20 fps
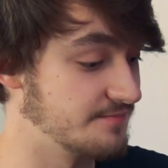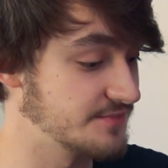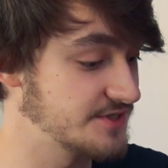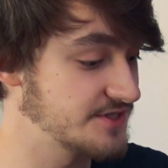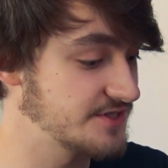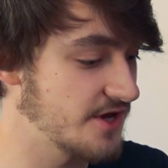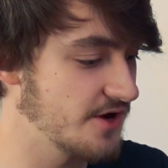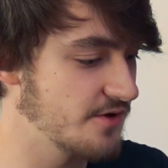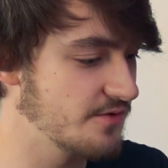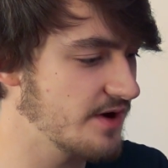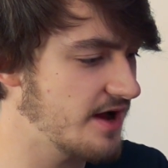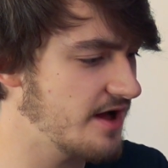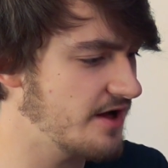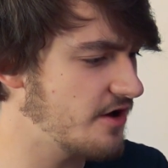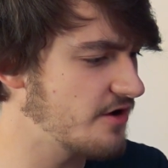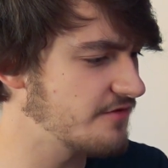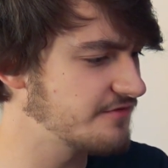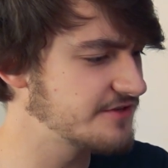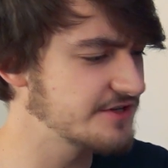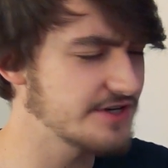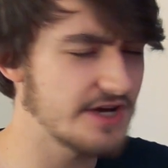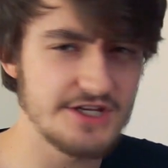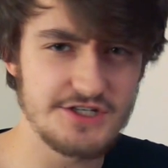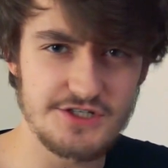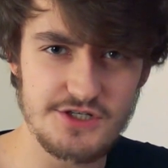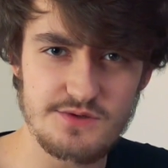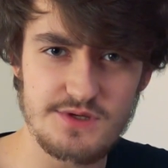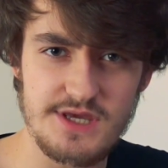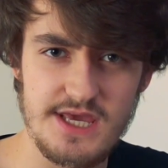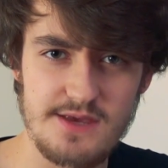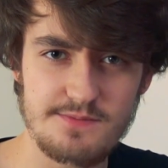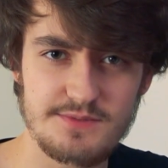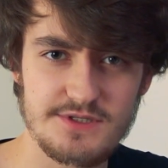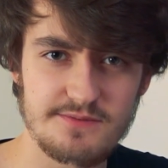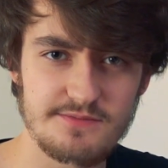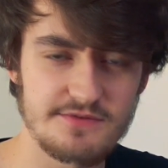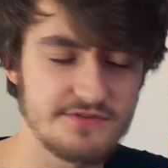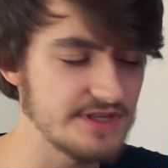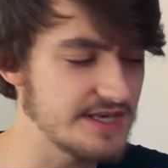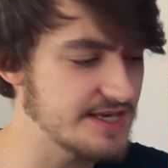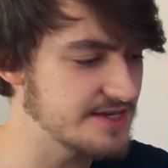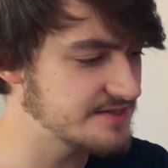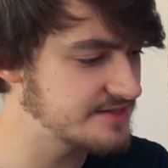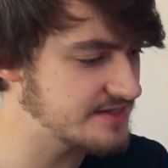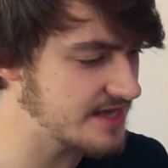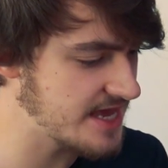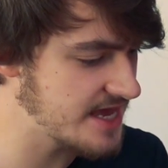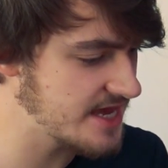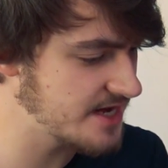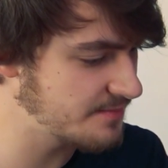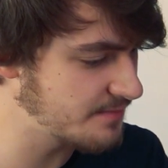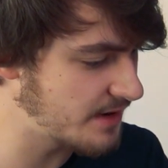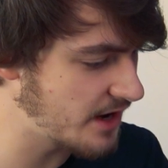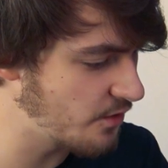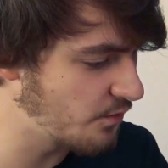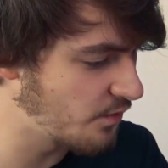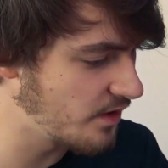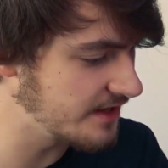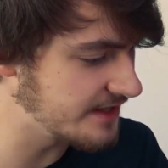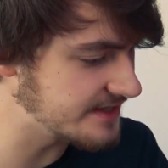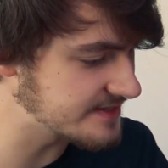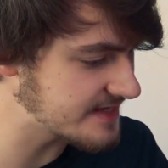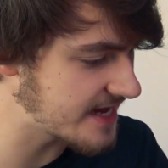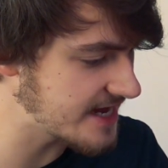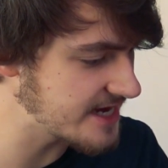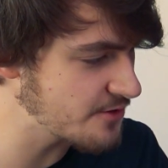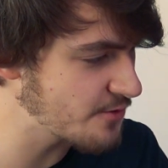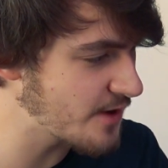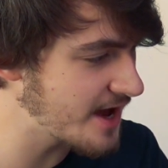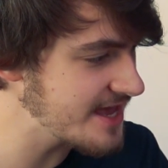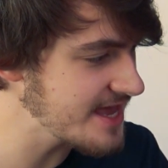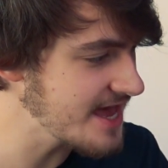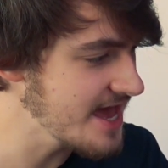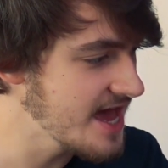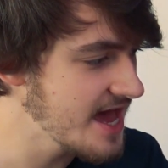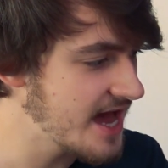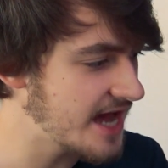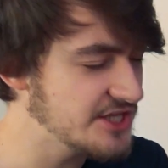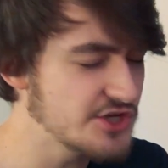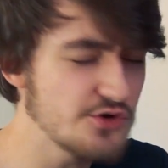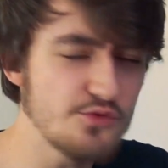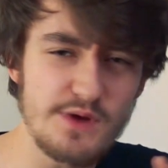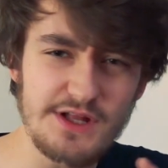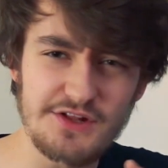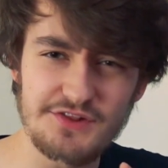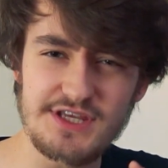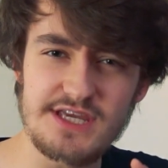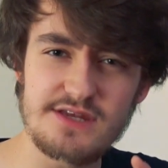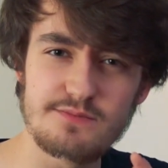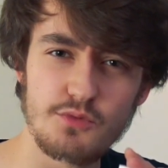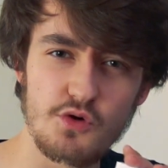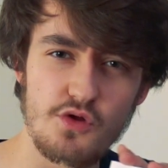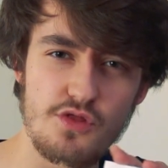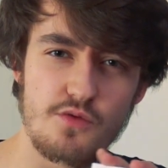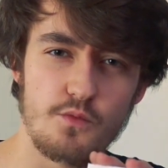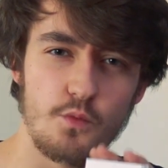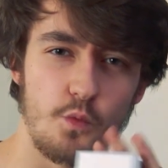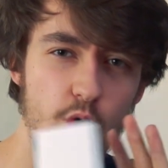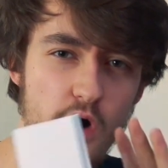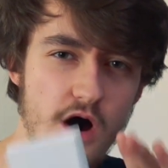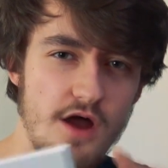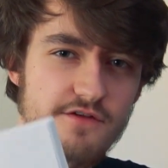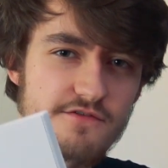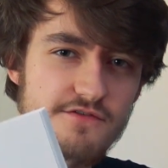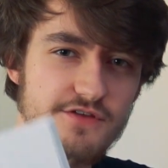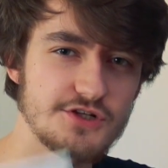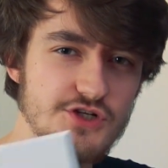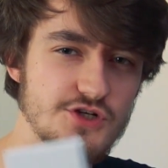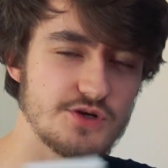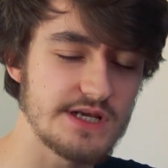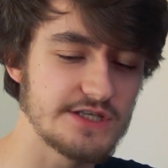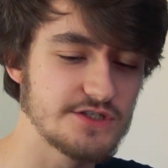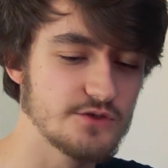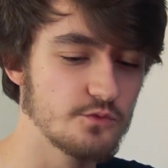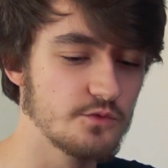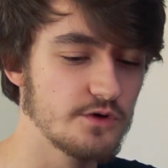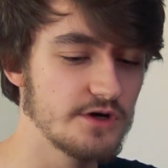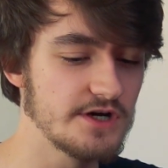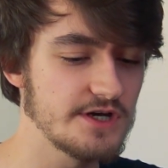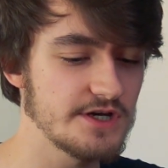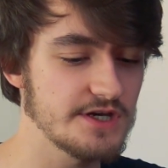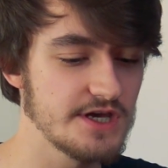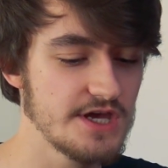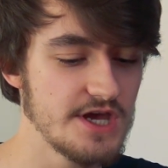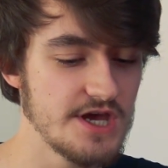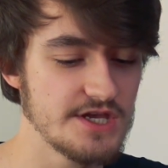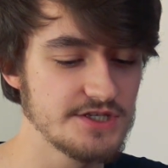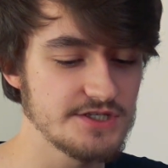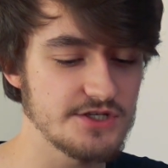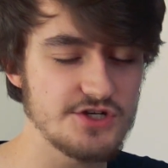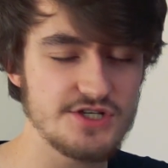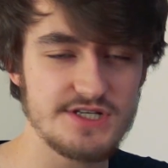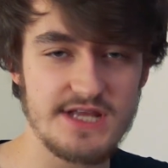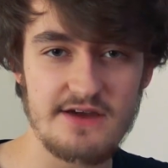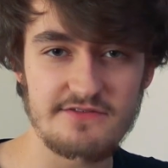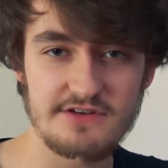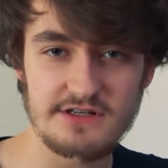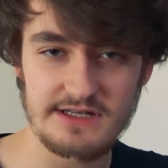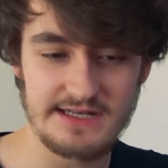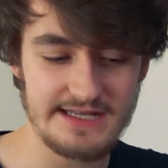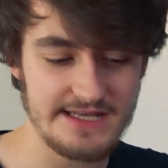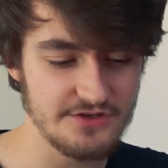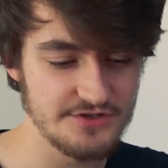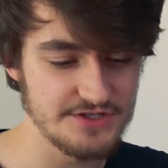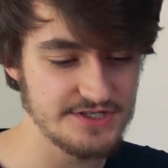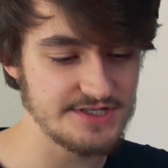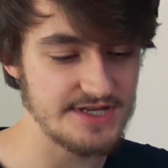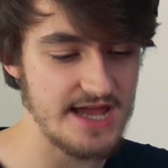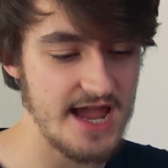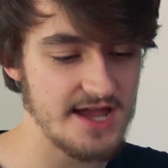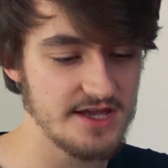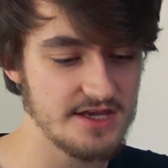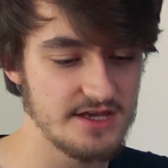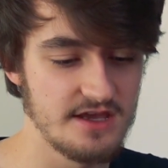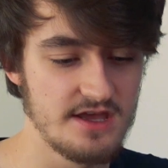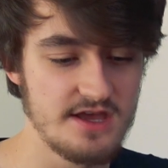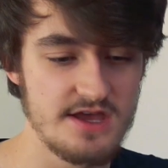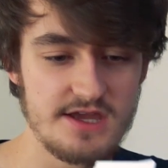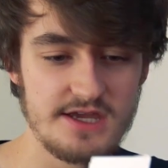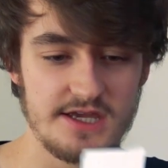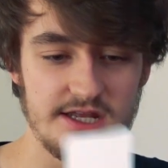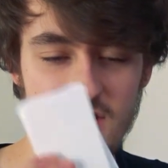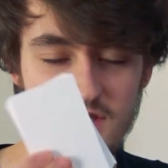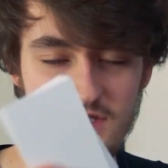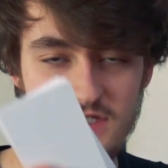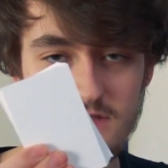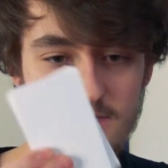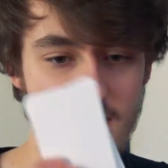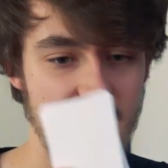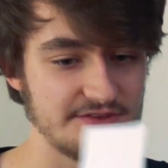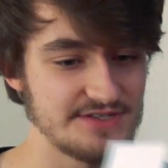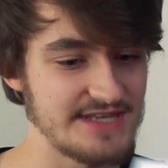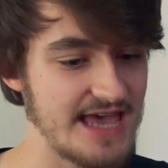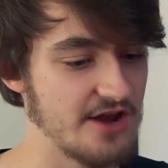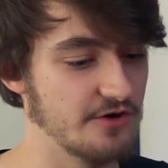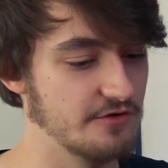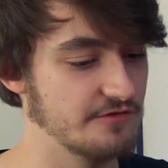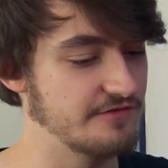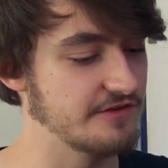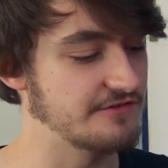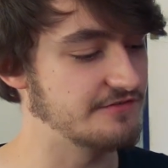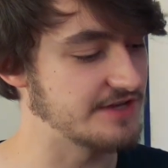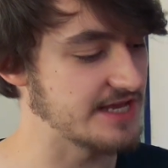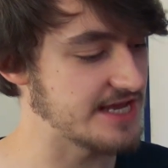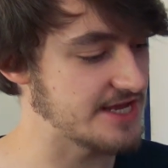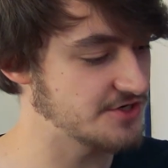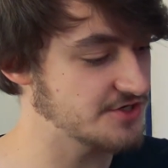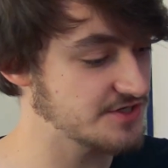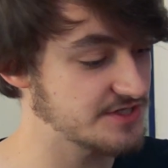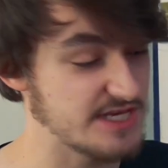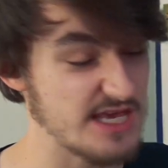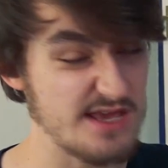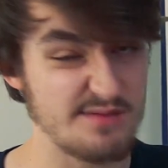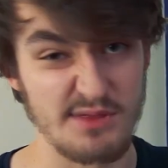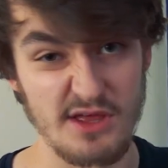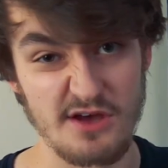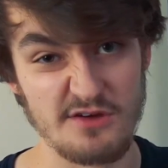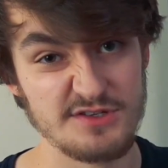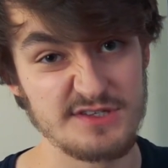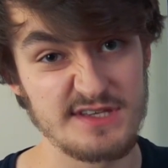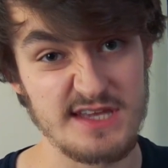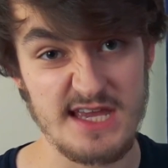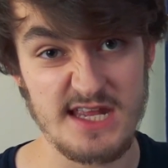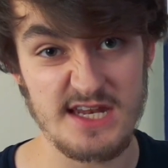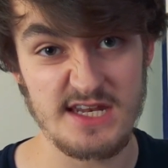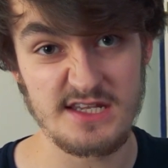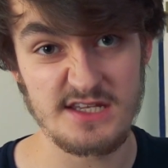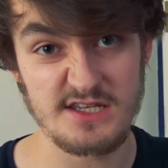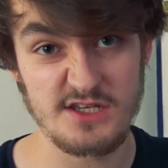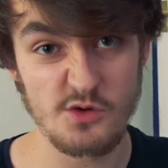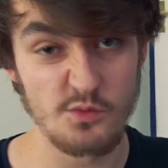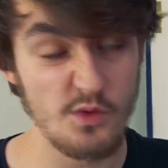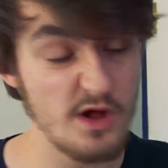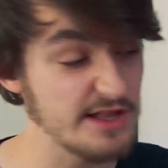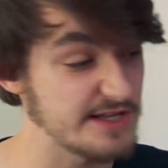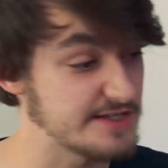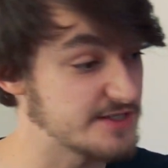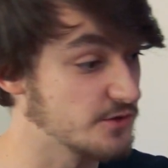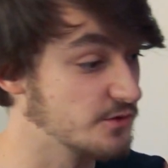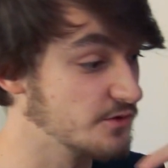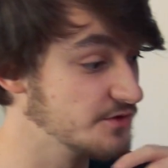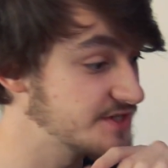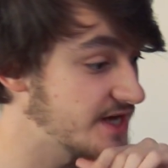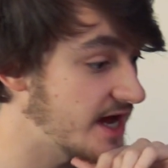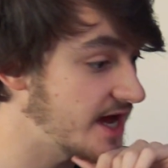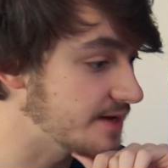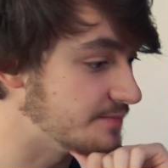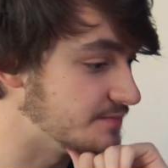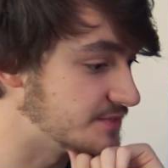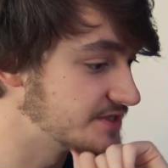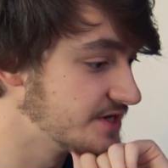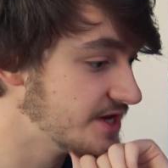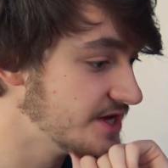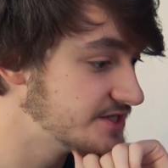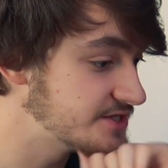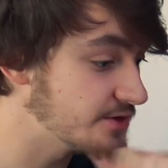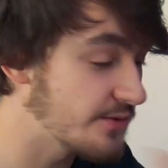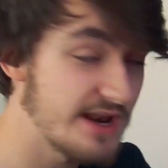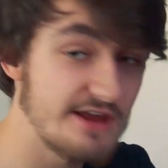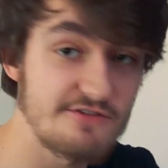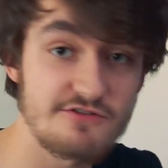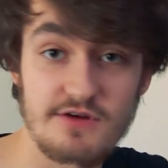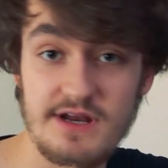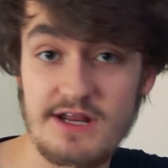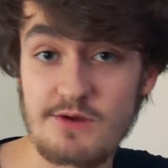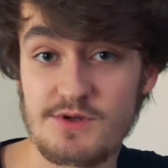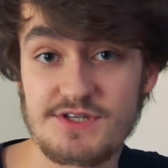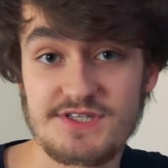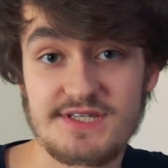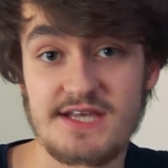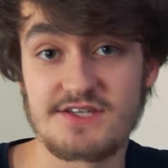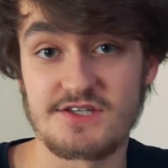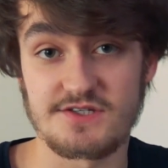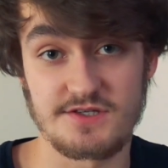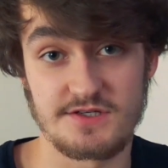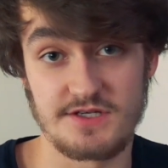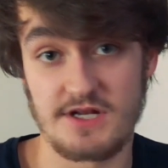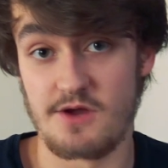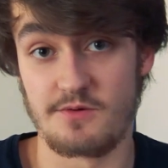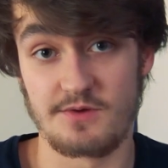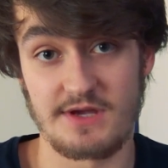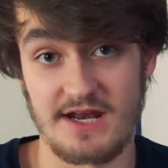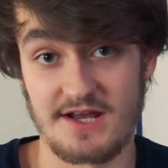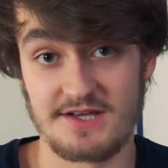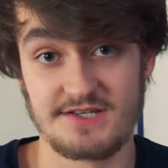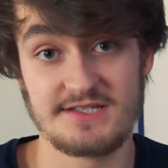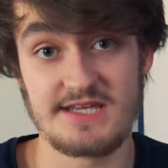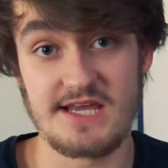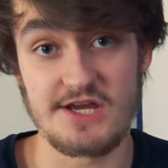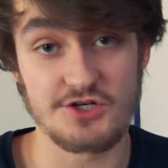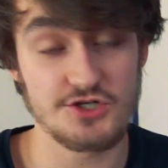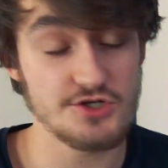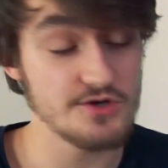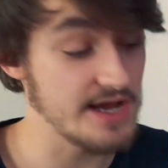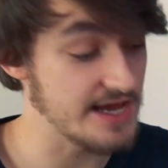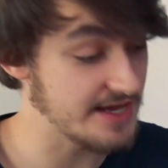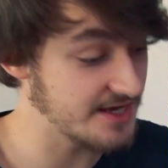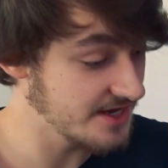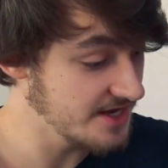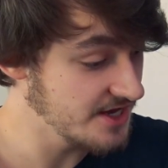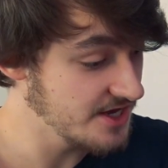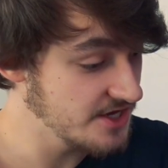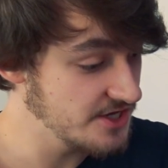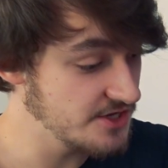So often I do keep some of these in my wallet anyway, and you will need more than one for the trick to work. So just have a little stack. You know, this is about 10 or 15, just keep those in your wallet at all times. So whenever anyone says, you know, can I see a trick?